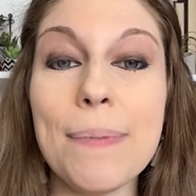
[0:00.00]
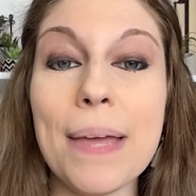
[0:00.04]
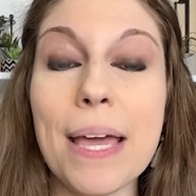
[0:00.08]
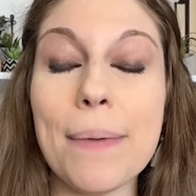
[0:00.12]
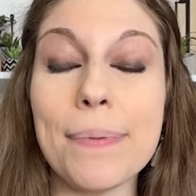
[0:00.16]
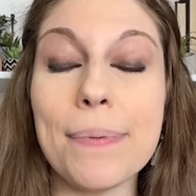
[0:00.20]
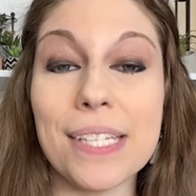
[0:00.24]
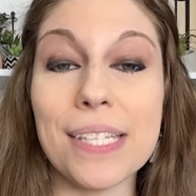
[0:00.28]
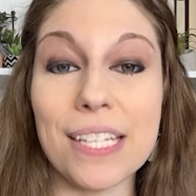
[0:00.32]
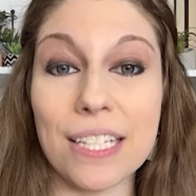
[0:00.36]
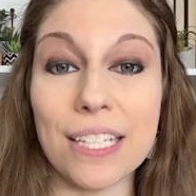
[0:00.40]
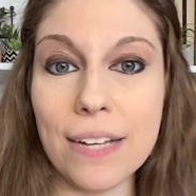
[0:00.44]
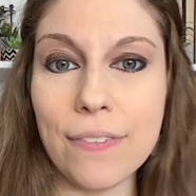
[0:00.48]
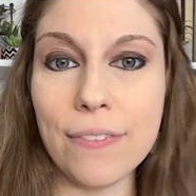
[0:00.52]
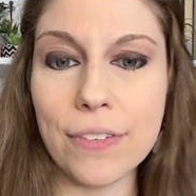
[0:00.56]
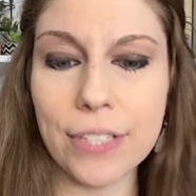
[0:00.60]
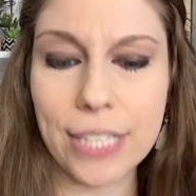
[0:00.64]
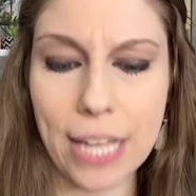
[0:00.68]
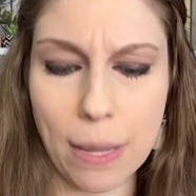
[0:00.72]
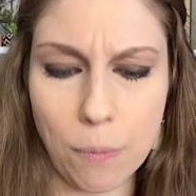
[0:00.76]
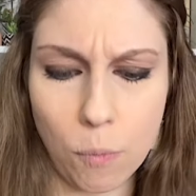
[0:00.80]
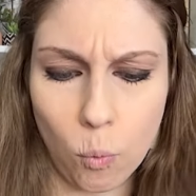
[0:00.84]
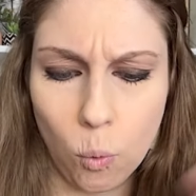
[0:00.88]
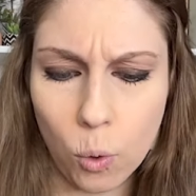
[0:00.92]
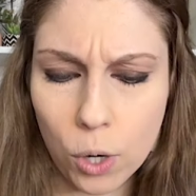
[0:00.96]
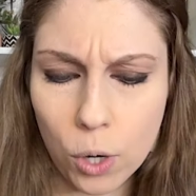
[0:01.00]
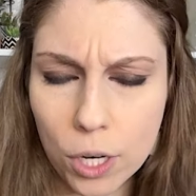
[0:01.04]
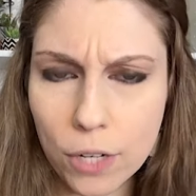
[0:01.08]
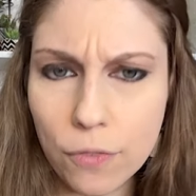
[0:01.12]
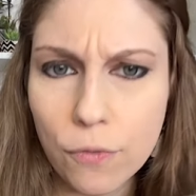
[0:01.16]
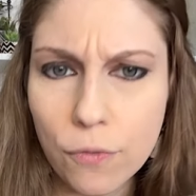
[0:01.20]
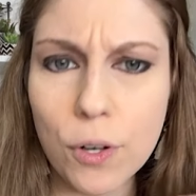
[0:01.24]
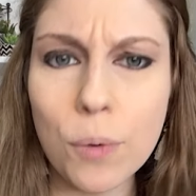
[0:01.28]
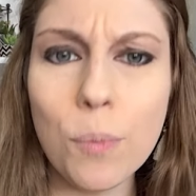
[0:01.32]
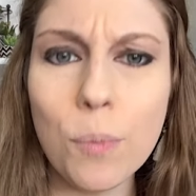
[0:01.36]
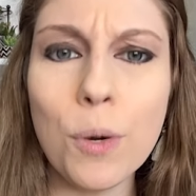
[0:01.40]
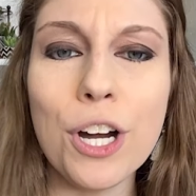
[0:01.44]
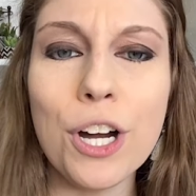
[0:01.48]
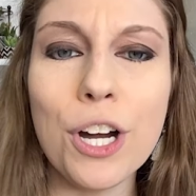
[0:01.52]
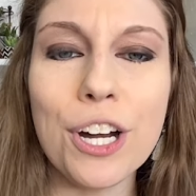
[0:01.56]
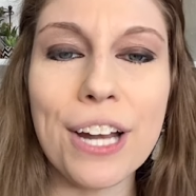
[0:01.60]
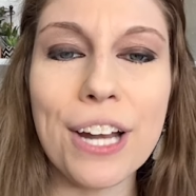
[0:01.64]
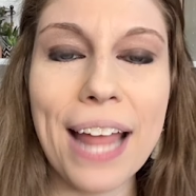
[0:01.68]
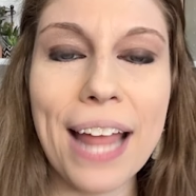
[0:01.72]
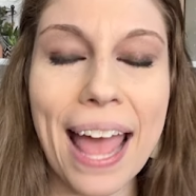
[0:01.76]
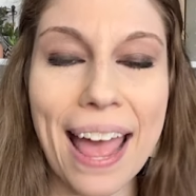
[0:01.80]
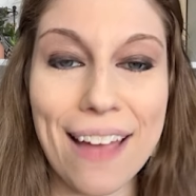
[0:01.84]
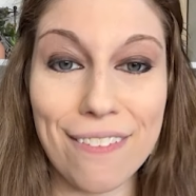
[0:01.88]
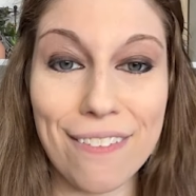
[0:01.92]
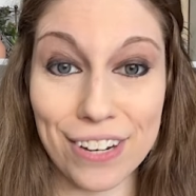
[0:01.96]
And then you need to be able to deliver them
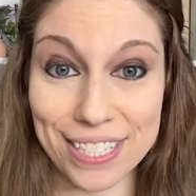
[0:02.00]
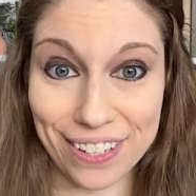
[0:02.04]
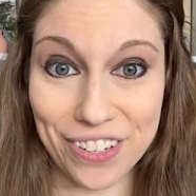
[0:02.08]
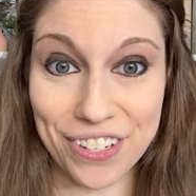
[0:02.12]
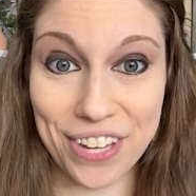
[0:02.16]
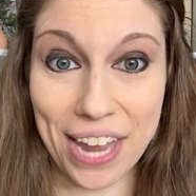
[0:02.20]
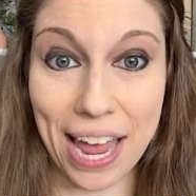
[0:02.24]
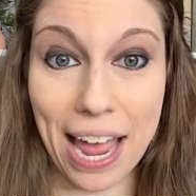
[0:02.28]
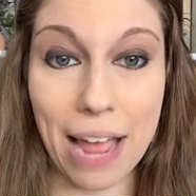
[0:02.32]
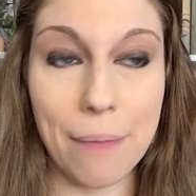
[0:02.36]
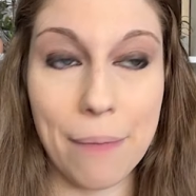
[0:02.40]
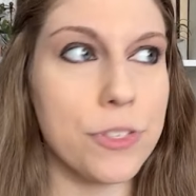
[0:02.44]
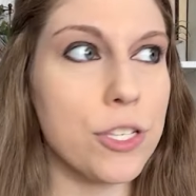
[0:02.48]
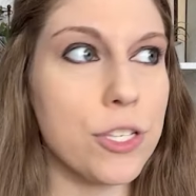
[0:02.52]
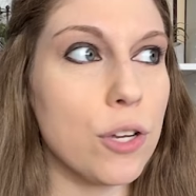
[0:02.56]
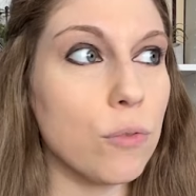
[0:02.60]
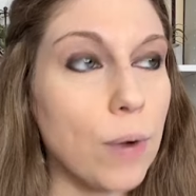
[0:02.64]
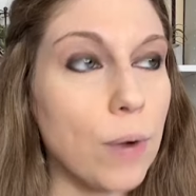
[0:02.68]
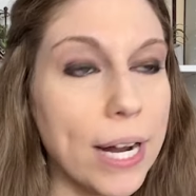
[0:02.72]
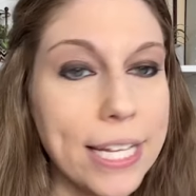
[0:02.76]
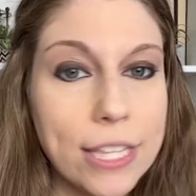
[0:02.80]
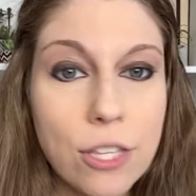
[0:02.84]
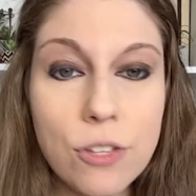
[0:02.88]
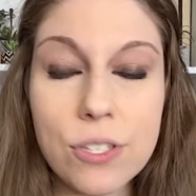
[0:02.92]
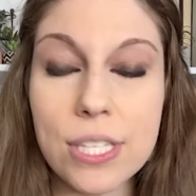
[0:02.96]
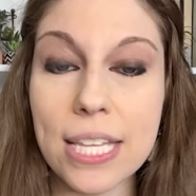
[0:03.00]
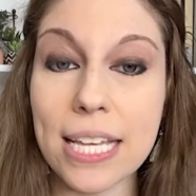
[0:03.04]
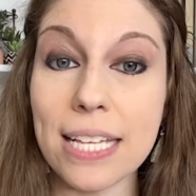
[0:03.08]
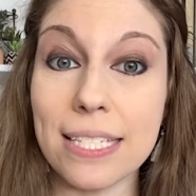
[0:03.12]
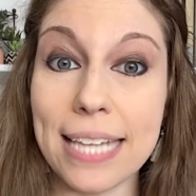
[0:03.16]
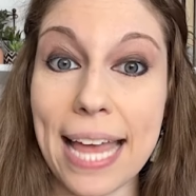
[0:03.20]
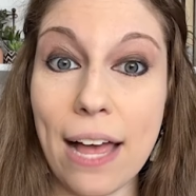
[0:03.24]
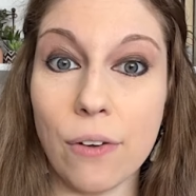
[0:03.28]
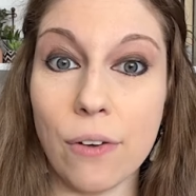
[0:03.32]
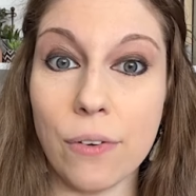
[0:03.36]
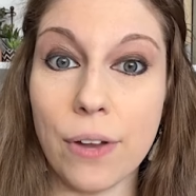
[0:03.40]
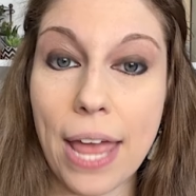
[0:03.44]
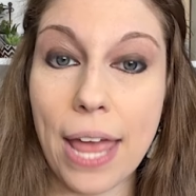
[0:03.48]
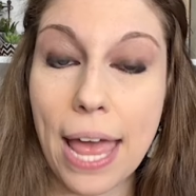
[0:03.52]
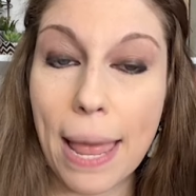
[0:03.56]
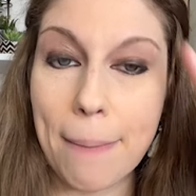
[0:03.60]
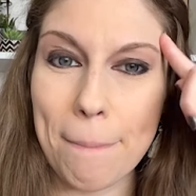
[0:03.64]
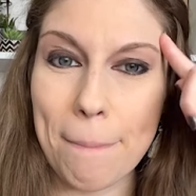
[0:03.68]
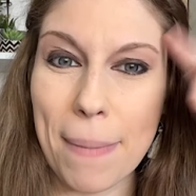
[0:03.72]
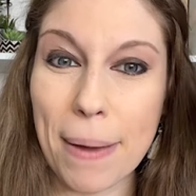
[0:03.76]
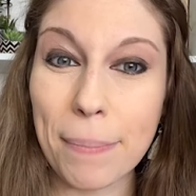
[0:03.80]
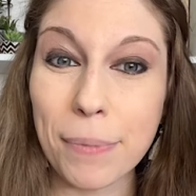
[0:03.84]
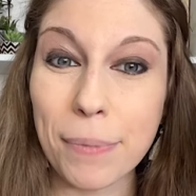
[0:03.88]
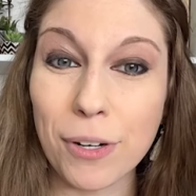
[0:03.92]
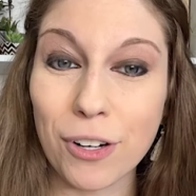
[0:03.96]
word for word every single time. So write those
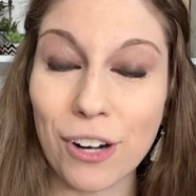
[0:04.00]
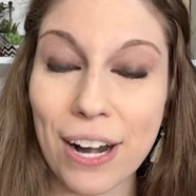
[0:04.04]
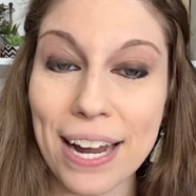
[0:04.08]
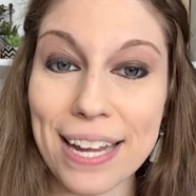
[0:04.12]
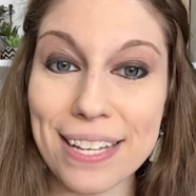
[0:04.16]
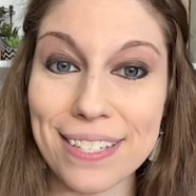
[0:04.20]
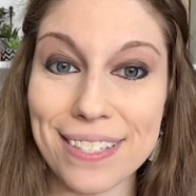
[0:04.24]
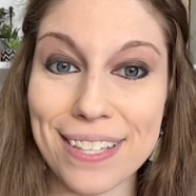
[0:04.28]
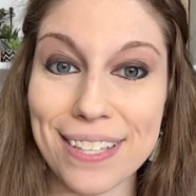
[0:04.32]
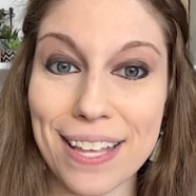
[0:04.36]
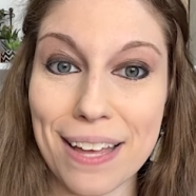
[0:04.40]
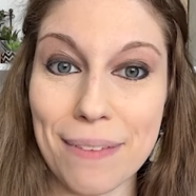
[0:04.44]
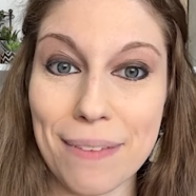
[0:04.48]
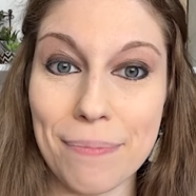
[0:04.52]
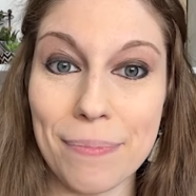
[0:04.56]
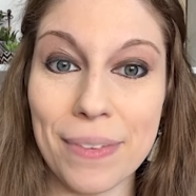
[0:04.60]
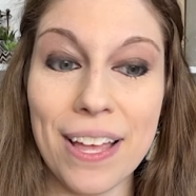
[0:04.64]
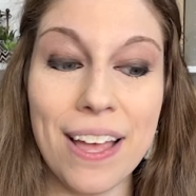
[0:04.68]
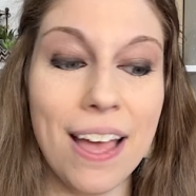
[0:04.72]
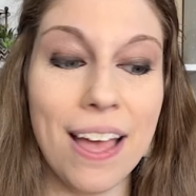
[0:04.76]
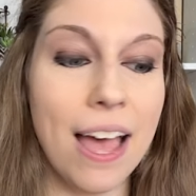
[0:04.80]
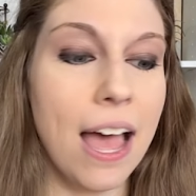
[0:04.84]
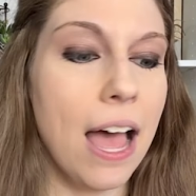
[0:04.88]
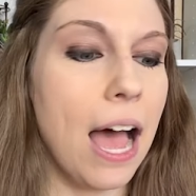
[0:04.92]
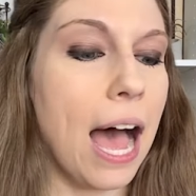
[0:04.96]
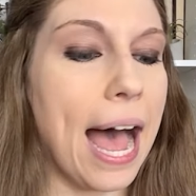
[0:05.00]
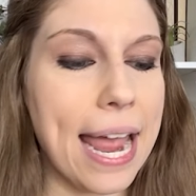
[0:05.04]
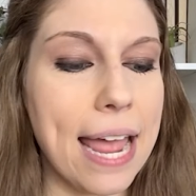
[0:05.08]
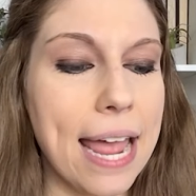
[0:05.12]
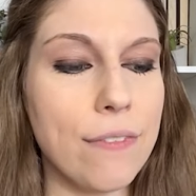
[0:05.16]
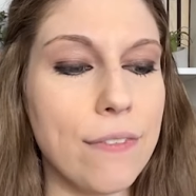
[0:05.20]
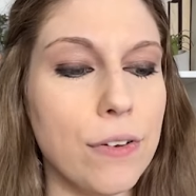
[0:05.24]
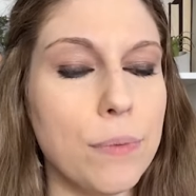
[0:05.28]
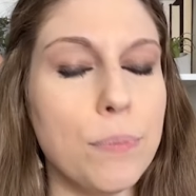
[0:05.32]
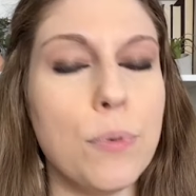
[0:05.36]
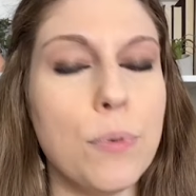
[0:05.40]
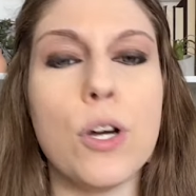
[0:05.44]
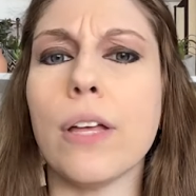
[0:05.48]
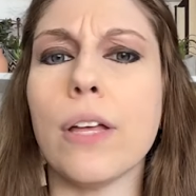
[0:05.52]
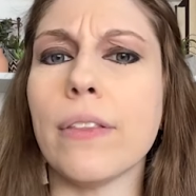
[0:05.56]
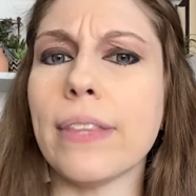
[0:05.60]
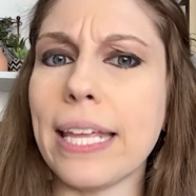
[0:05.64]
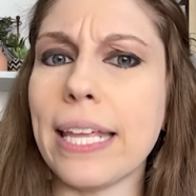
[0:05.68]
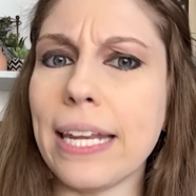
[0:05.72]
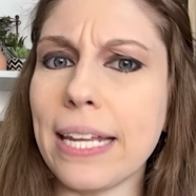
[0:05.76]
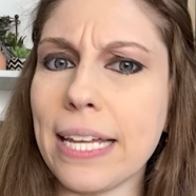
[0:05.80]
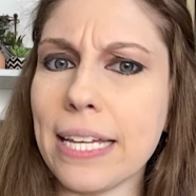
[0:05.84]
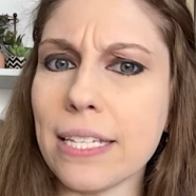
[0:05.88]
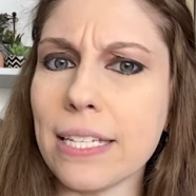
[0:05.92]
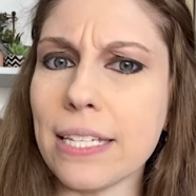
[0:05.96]
things down and memorize them. I
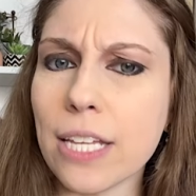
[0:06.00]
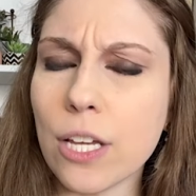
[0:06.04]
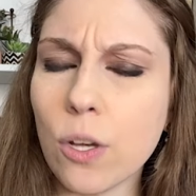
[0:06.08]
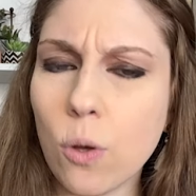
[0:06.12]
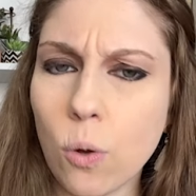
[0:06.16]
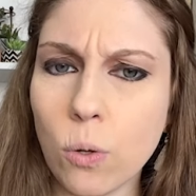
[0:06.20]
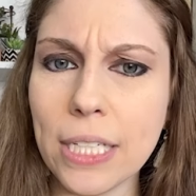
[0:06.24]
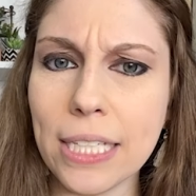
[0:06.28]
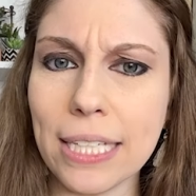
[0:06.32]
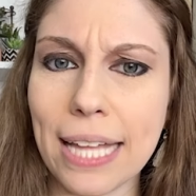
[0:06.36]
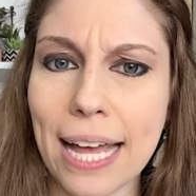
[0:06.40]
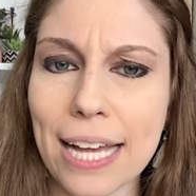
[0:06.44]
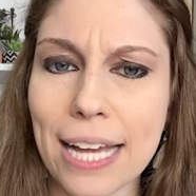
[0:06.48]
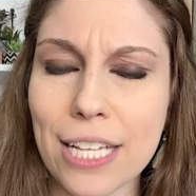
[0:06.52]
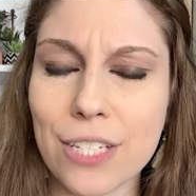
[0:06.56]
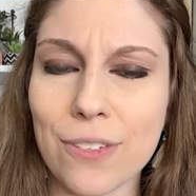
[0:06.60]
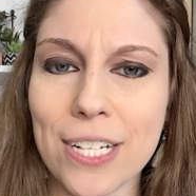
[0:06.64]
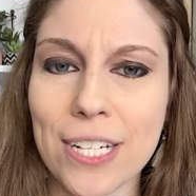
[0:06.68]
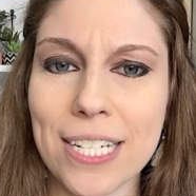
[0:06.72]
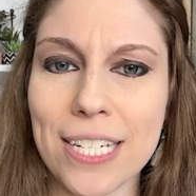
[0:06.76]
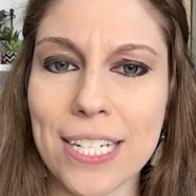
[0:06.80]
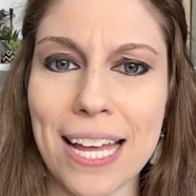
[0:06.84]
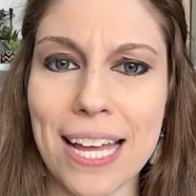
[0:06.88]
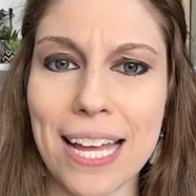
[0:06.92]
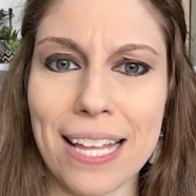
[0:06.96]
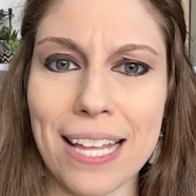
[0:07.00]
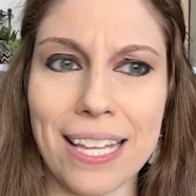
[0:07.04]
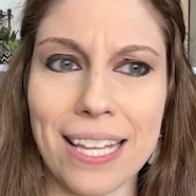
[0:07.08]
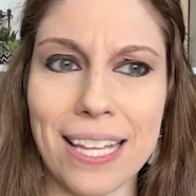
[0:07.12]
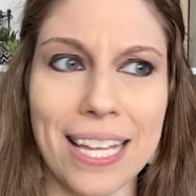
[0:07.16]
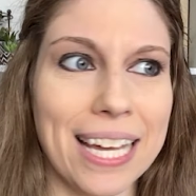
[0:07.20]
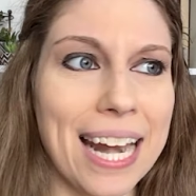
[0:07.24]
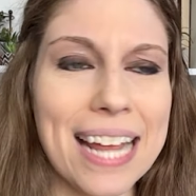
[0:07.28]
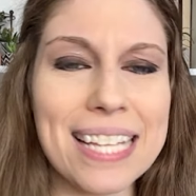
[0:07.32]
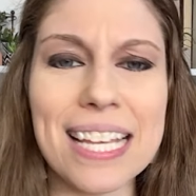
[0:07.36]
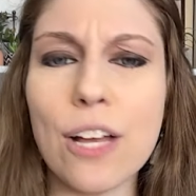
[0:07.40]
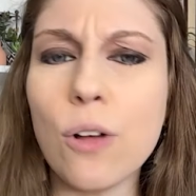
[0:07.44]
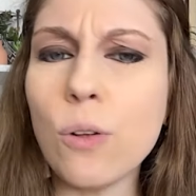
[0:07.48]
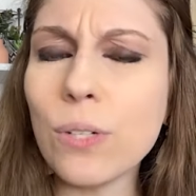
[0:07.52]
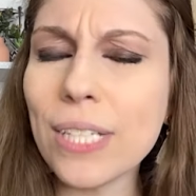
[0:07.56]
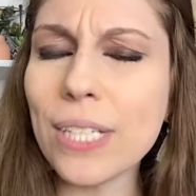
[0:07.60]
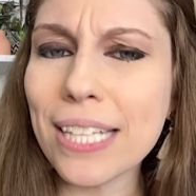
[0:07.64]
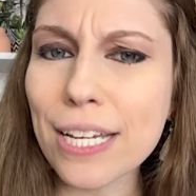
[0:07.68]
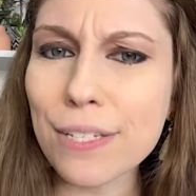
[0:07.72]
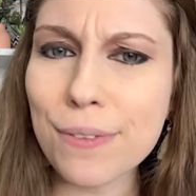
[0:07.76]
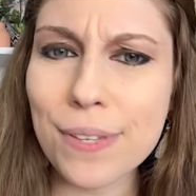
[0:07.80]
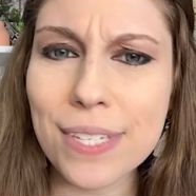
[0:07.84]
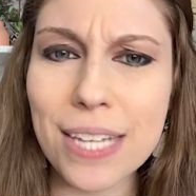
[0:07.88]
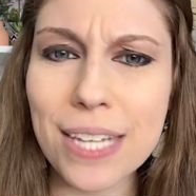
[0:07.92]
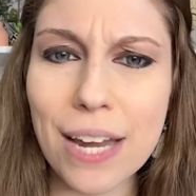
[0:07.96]
have a book that is a Goldilocks retelling,
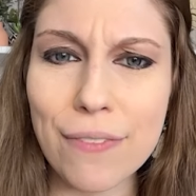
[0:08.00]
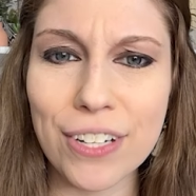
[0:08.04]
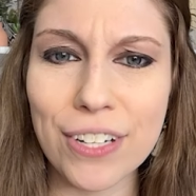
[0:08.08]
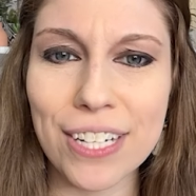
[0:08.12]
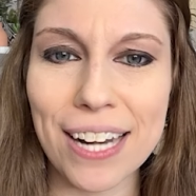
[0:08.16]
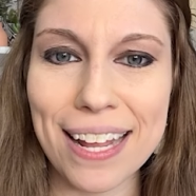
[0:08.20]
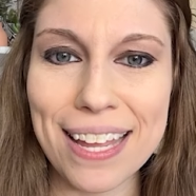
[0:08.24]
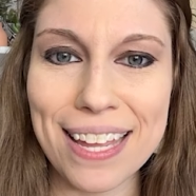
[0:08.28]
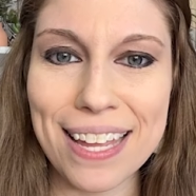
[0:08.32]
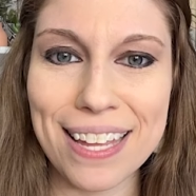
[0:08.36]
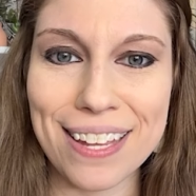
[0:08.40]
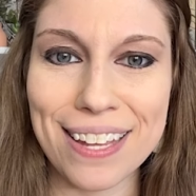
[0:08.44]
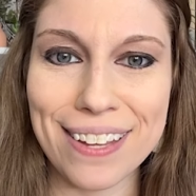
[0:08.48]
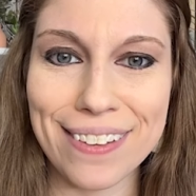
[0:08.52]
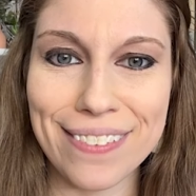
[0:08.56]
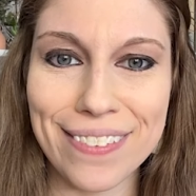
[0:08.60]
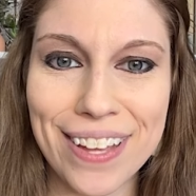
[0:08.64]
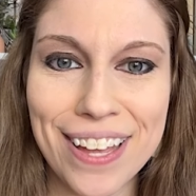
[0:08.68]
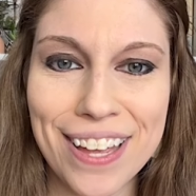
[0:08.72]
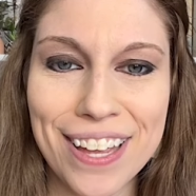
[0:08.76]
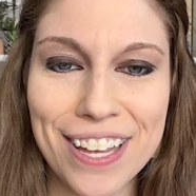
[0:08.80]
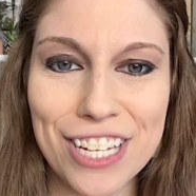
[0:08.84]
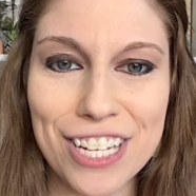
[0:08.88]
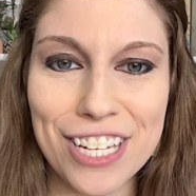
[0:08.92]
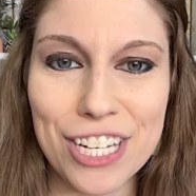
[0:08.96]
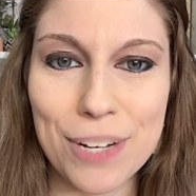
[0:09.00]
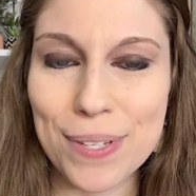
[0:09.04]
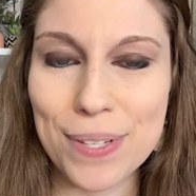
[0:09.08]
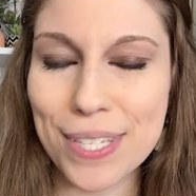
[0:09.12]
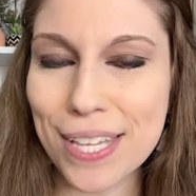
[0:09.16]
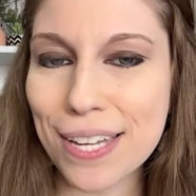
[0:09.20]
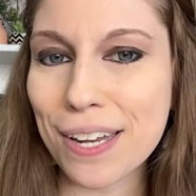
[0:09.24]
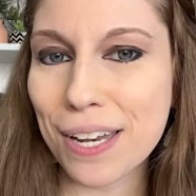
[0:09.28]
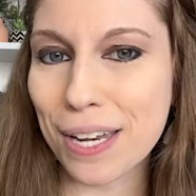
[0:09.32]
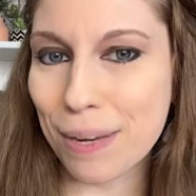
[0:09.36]
and I say Goldilocks was never naive.